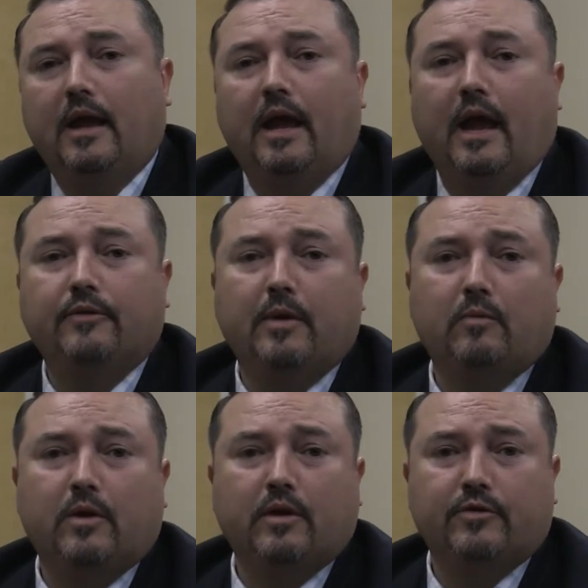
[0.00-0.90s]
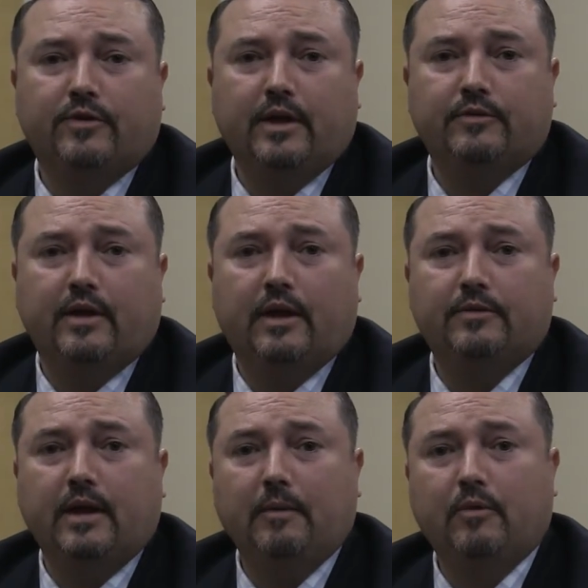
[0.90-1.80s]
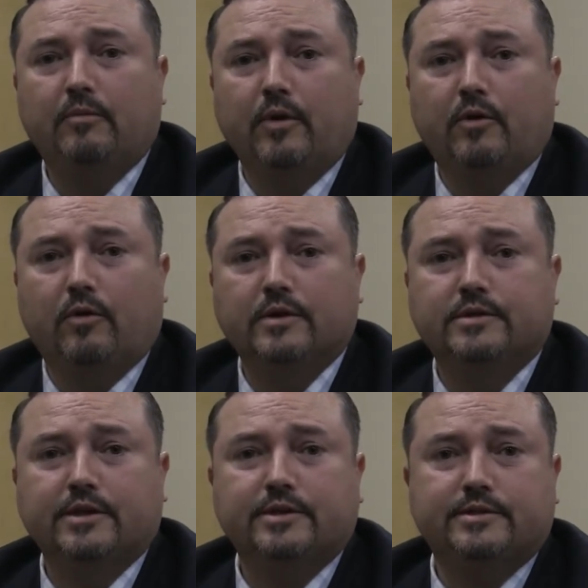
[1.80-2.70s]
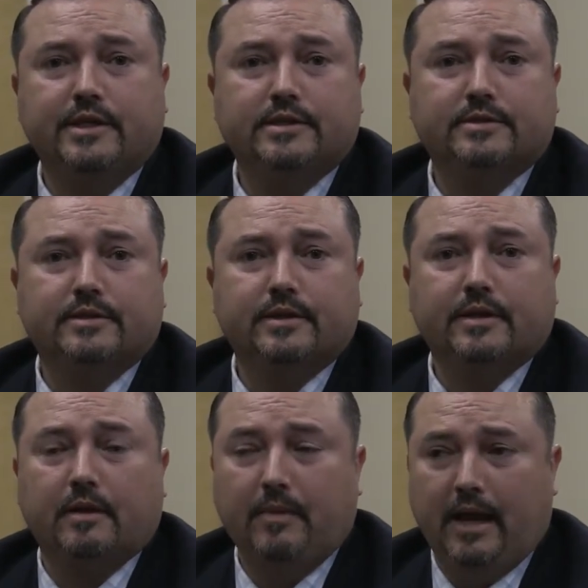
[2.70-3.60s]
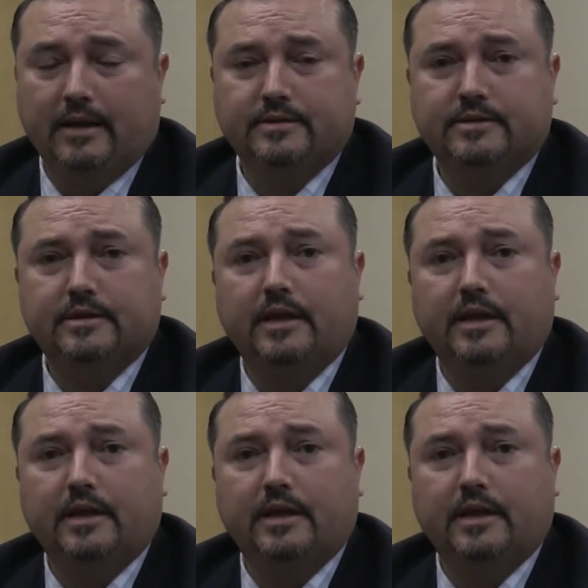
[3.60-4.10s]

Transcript: has been one of those things that has enabled Marine Corps Installations East commands,